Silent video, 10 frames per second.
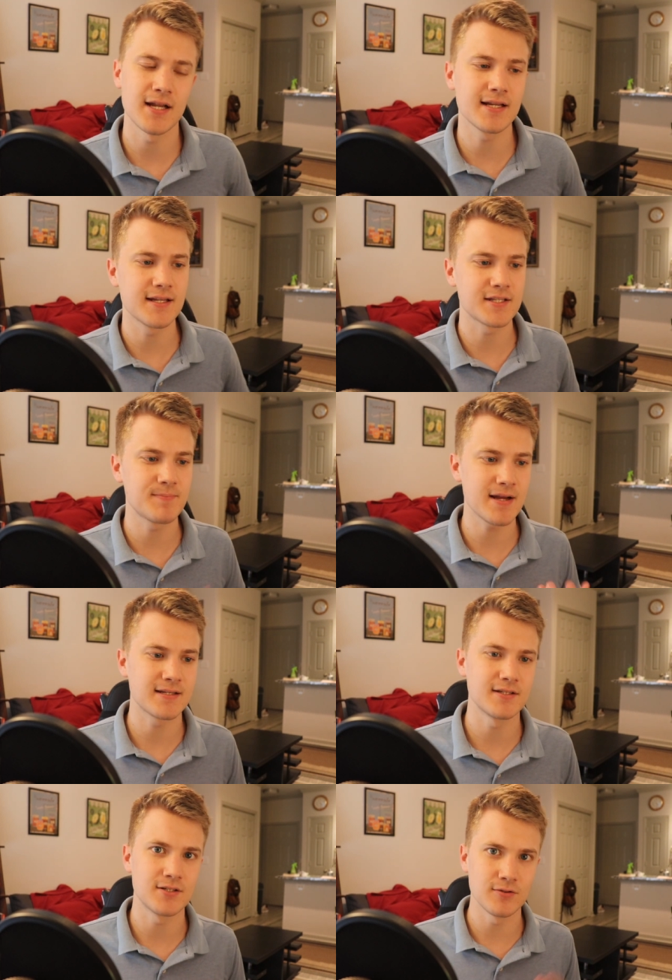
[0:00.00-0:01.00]
I didn't
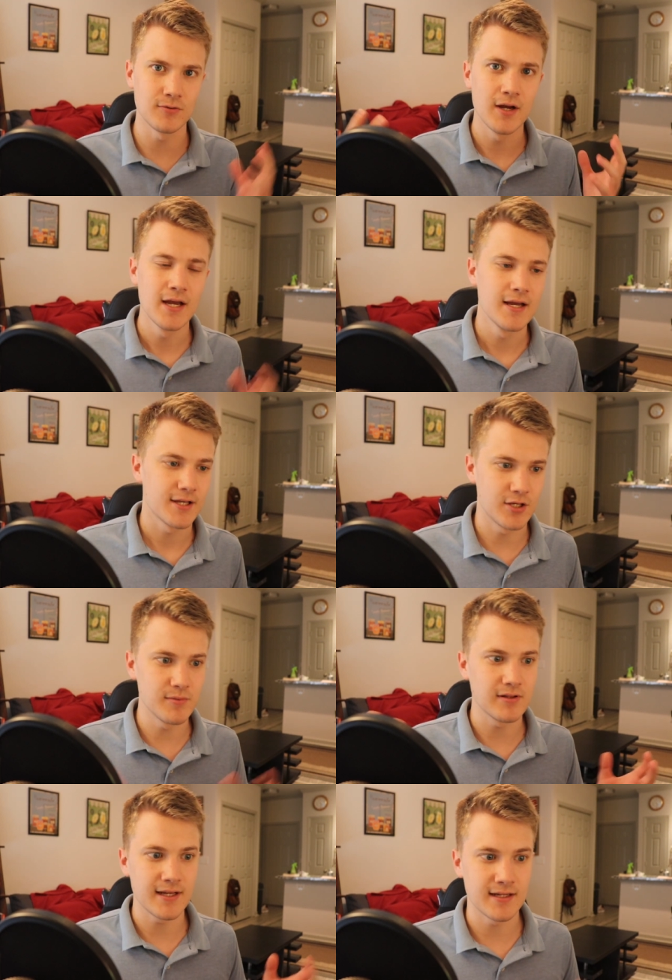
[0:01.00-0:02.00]
expect it to
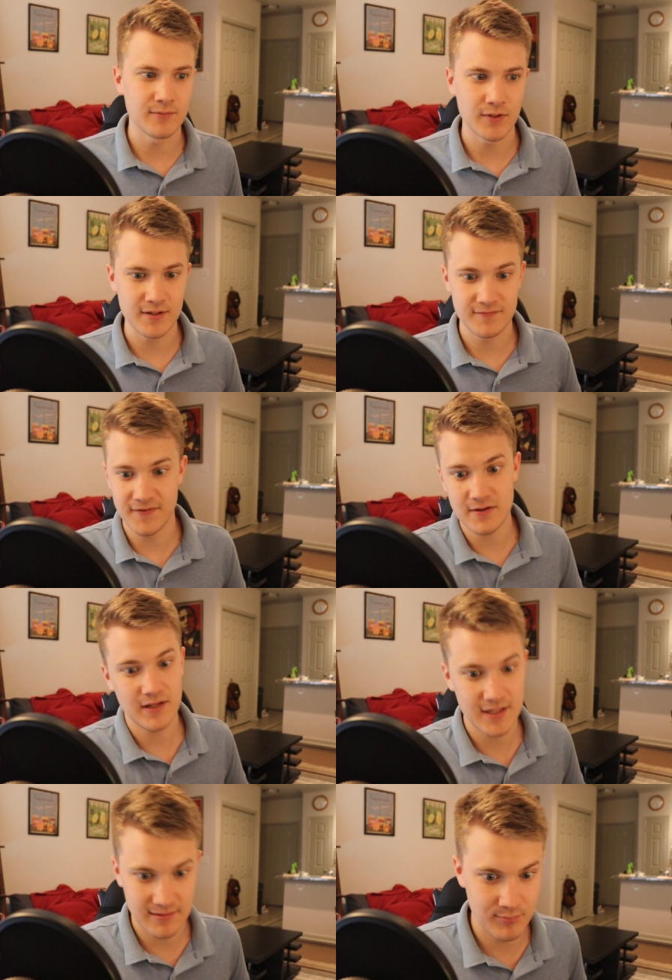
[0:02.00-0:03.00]
accumulate in what felt
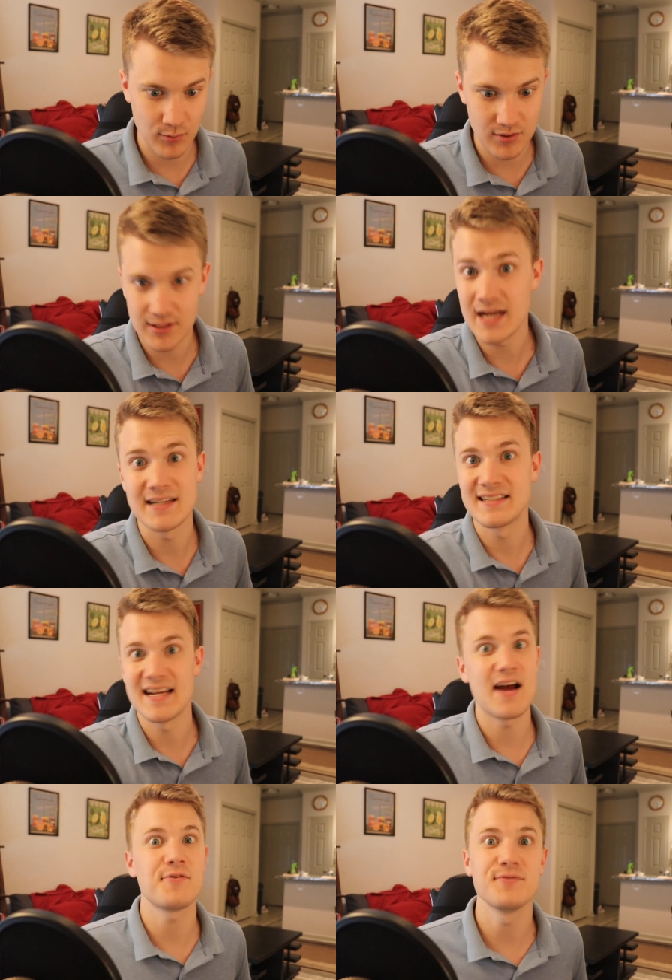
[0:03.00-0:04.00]
like a borderline
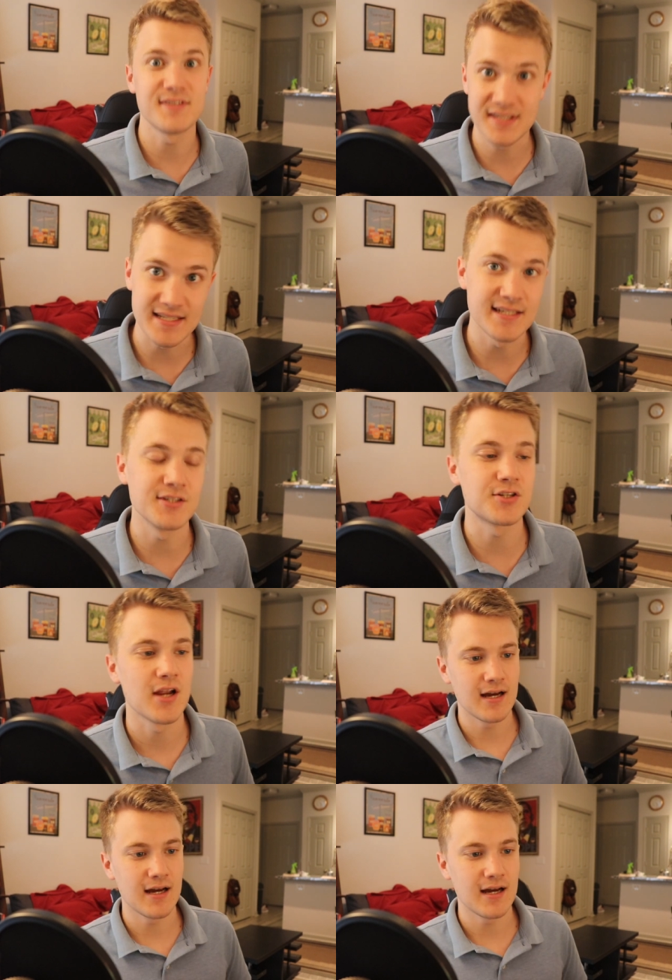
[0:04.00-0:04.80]
town siege.